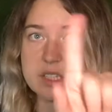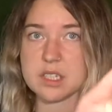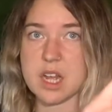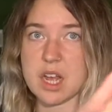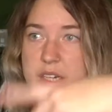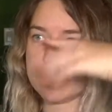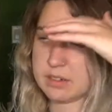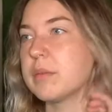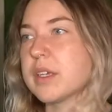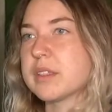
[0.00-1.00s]
It's not.
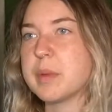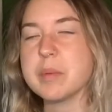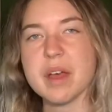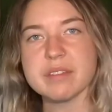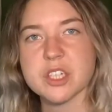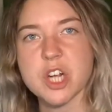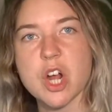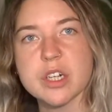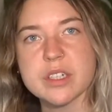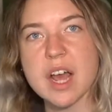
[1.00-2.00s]
Because people have such a
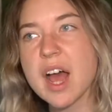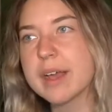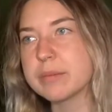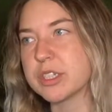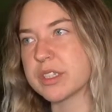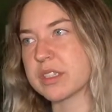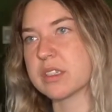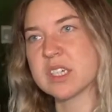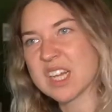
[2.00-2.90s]
hard time just